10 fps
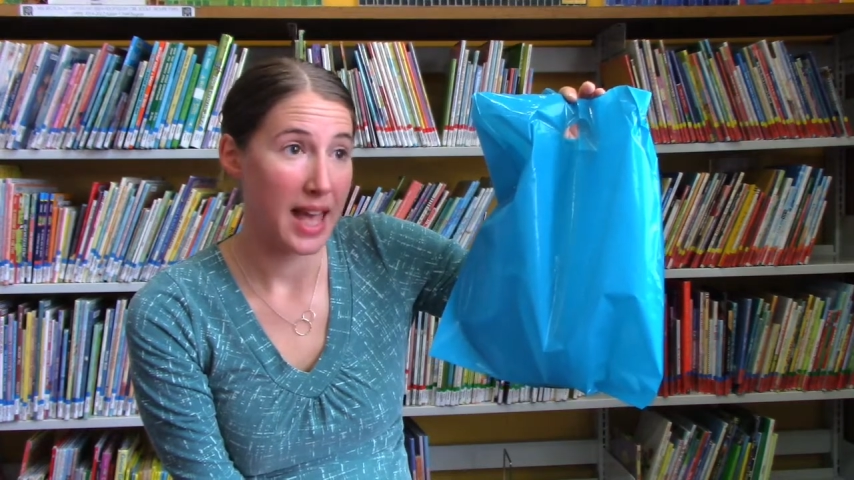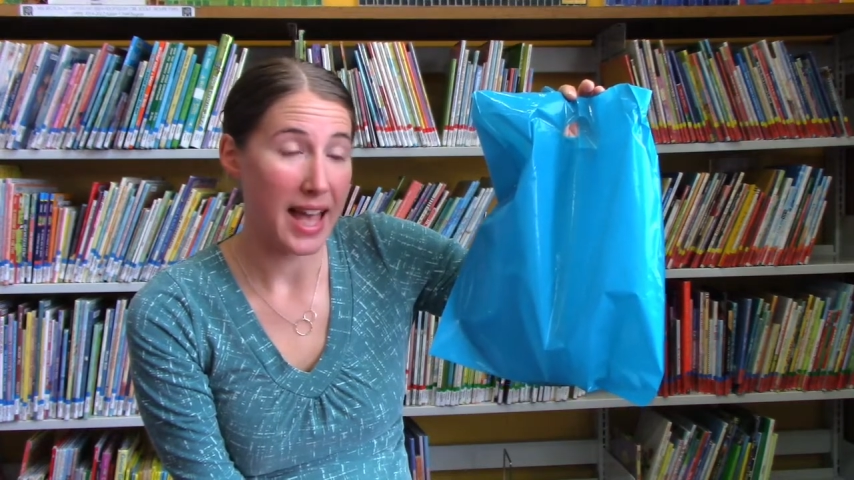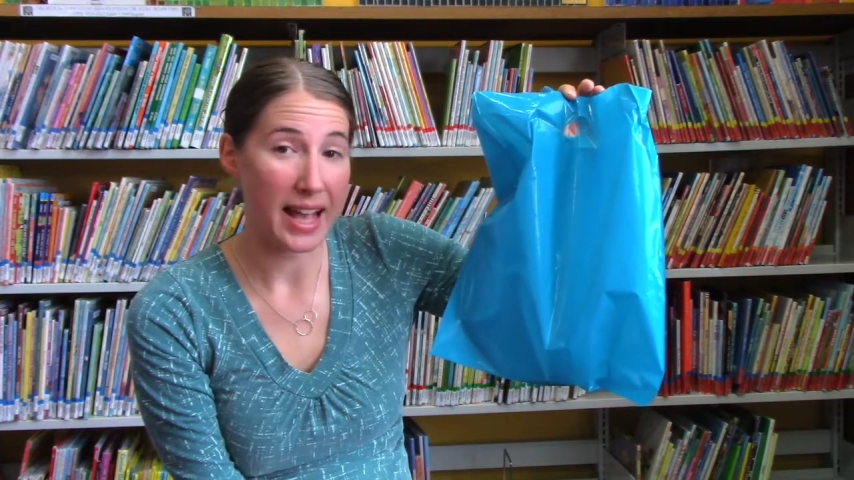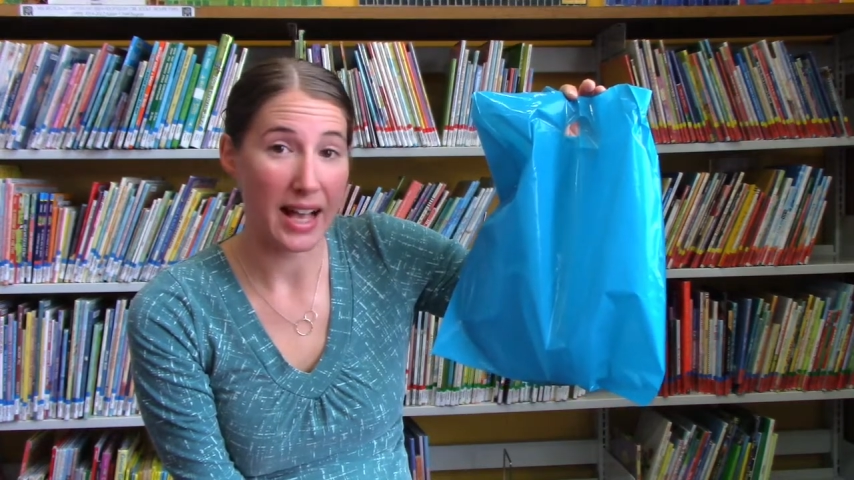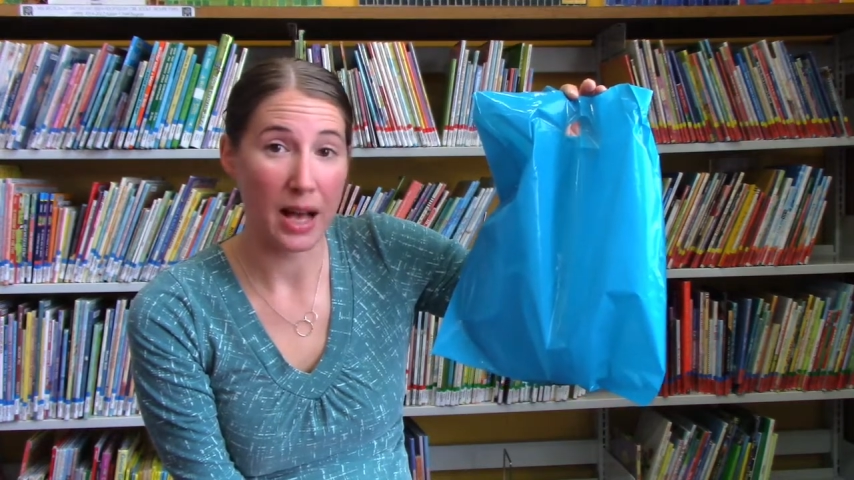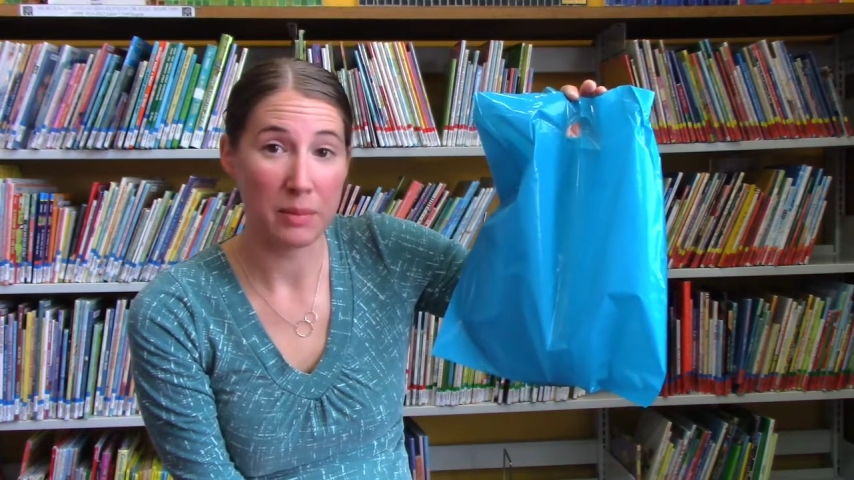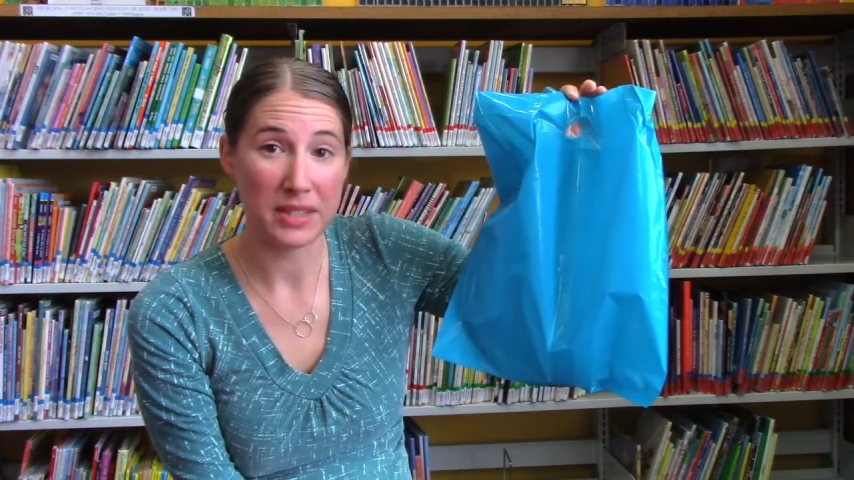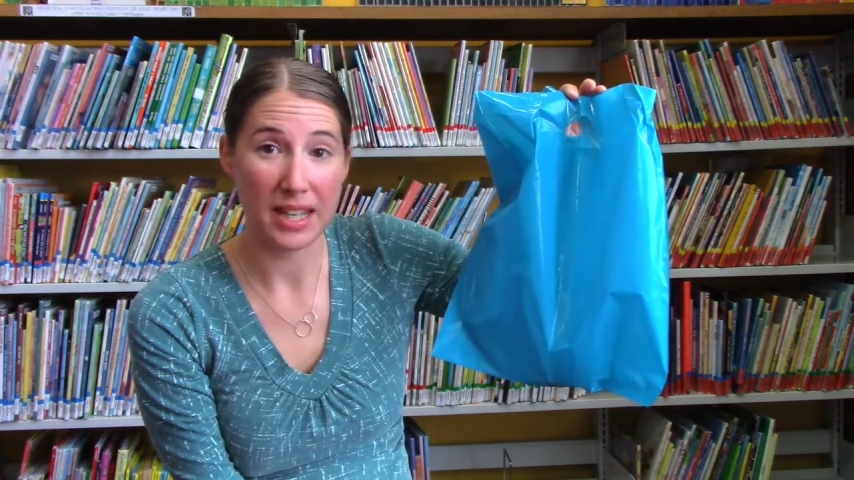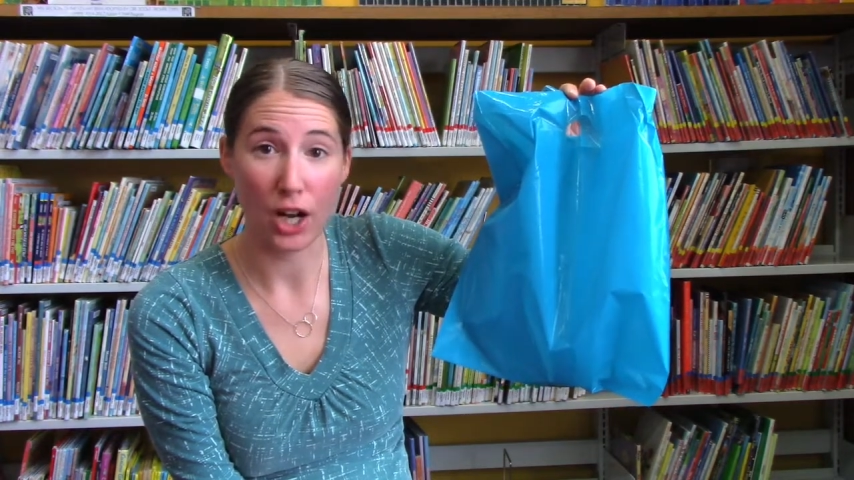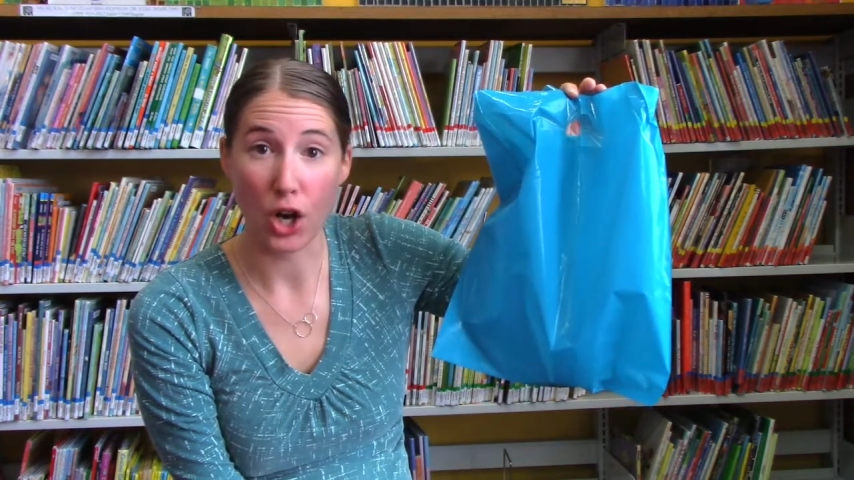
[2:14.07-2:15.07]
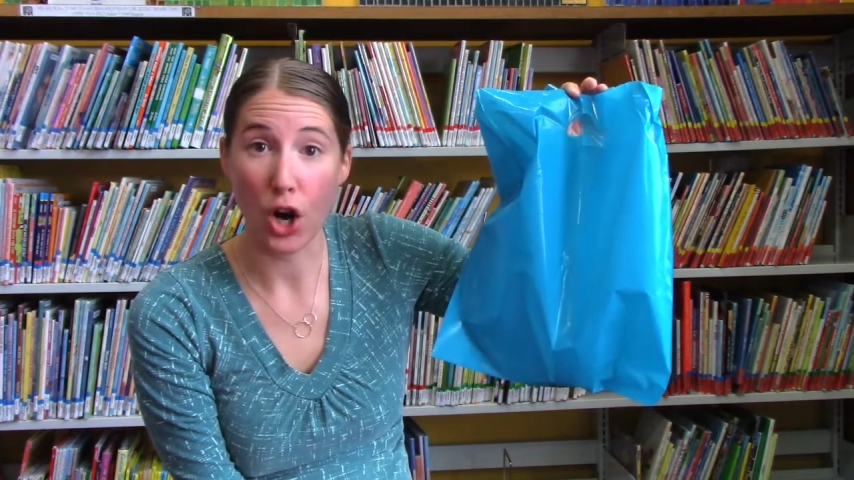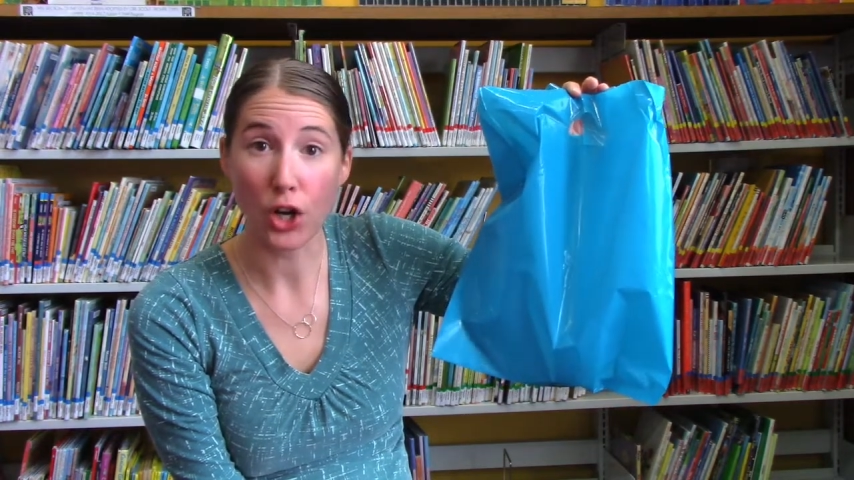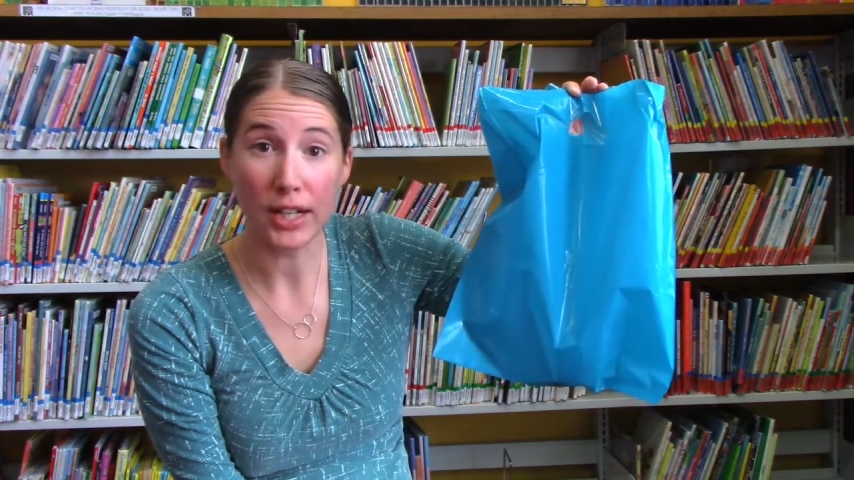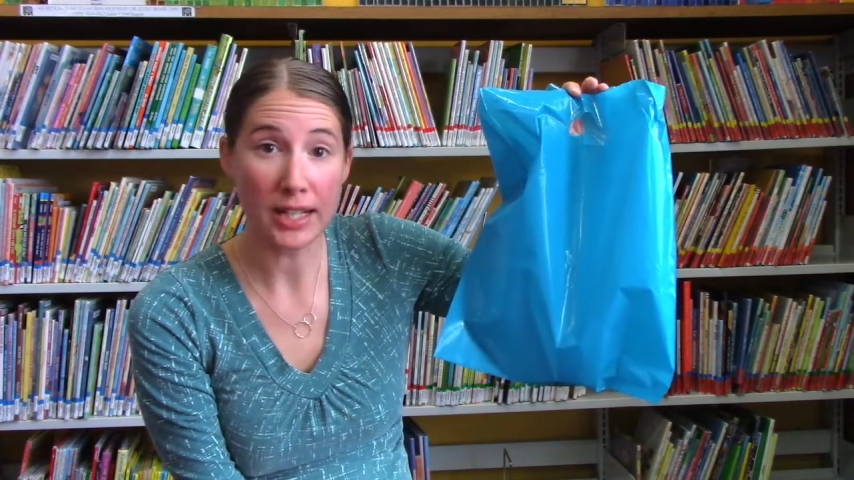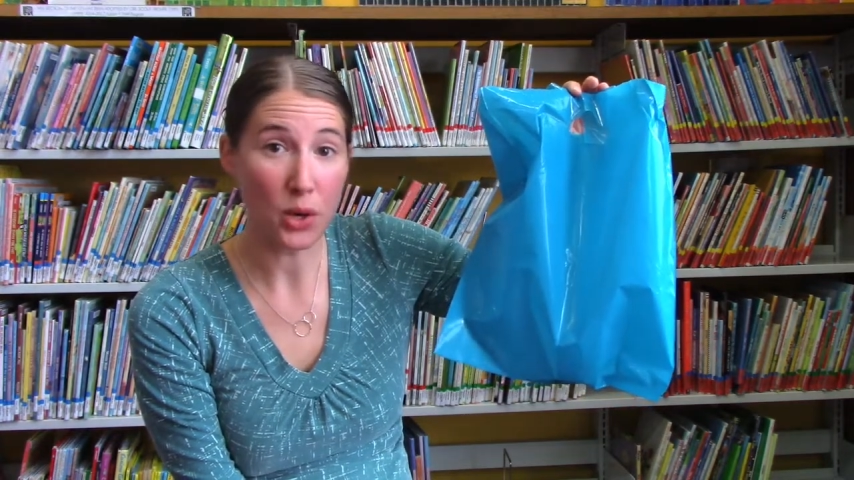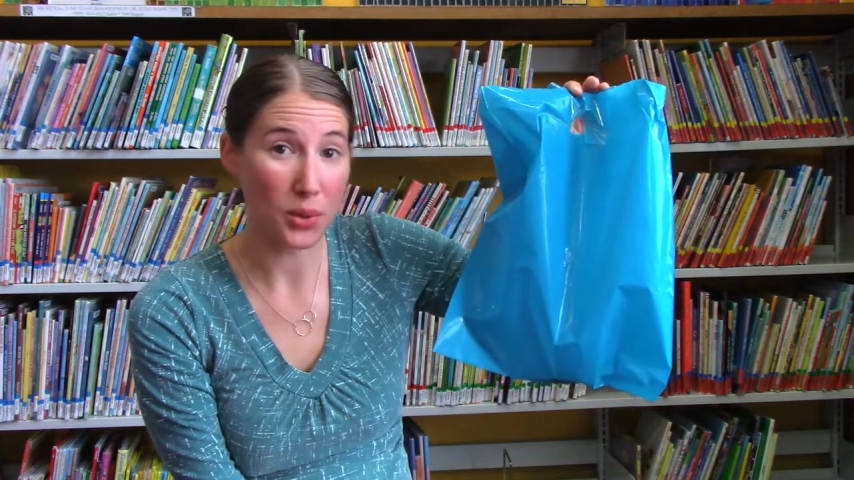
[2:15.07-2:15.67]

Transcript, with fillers: It comes in a carton